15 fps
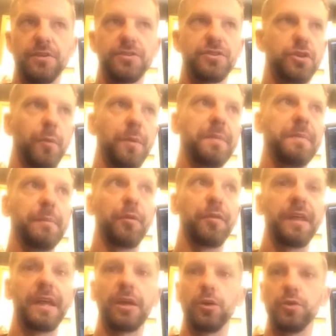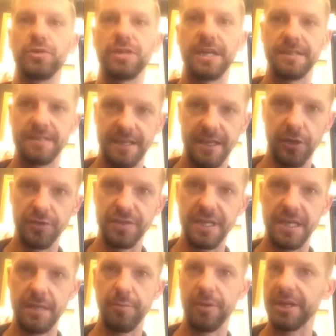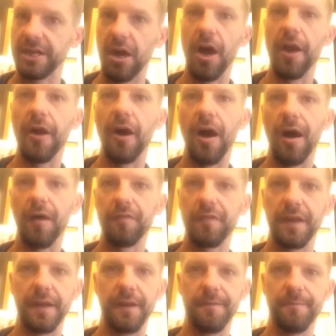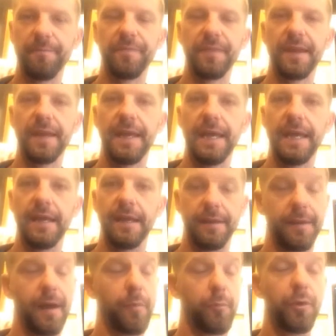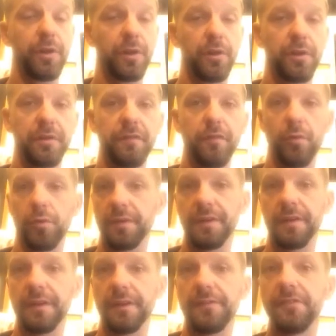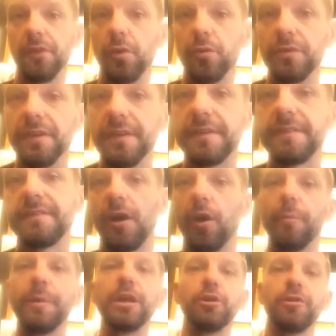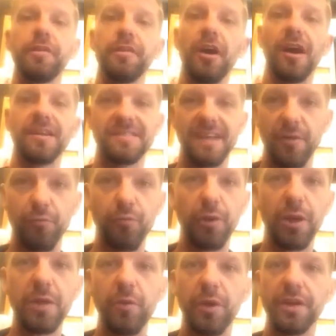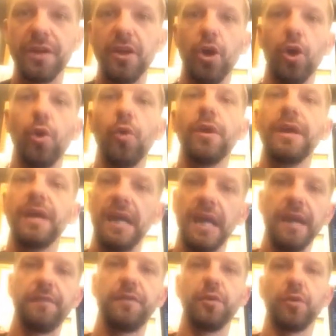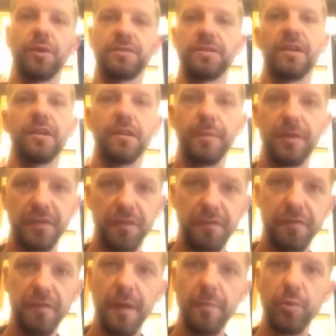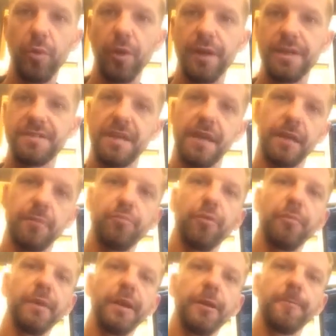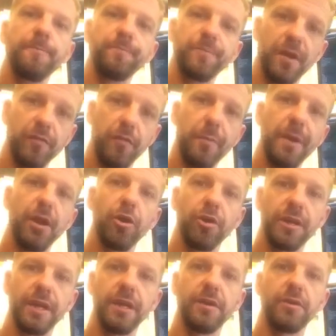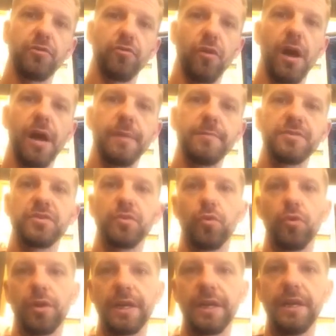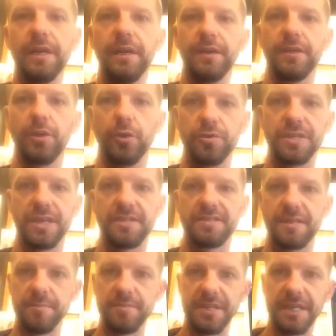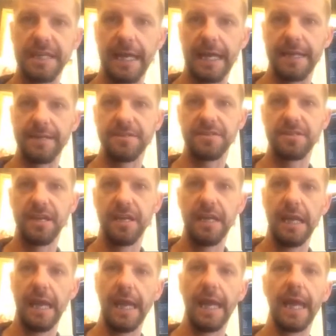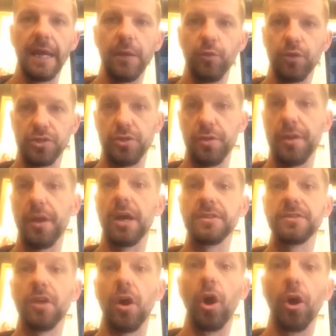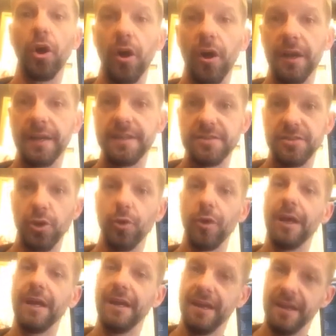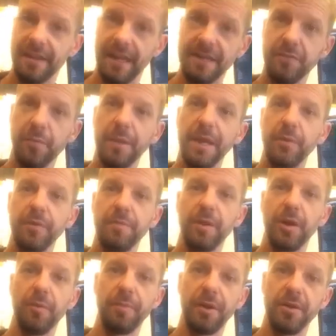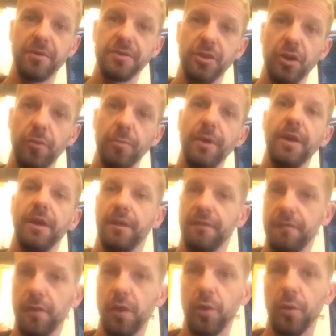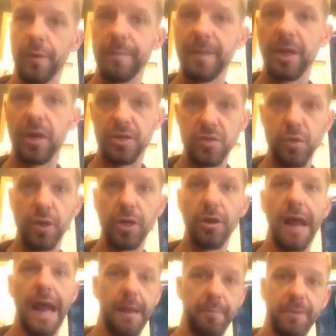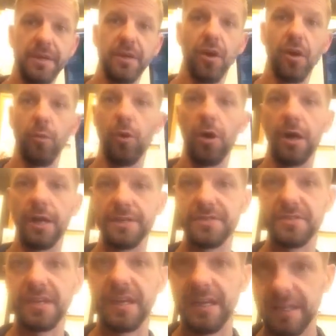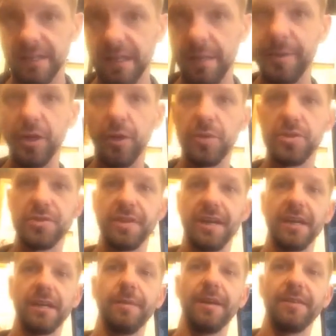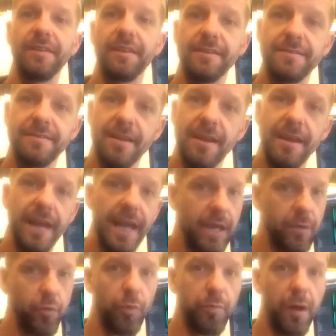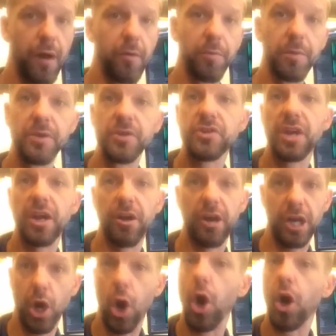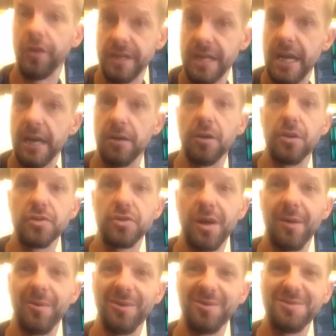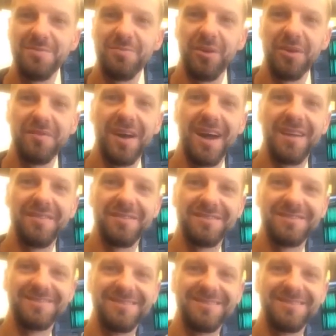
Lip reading: So many people think O.J. is guilty, but he got off, and I'm really looking forward to this. So tell me your thoughts. I really want to know if you're excited about the February 2nd premiere of American Crime Story, the O.J. Simpson case, and what your thoughts are on it. So thanks for being with me on Periscope, following me on Twitter at PRWAS. Let me know what you're thinking about this, and we'll probably share it on the air on Try 102.5.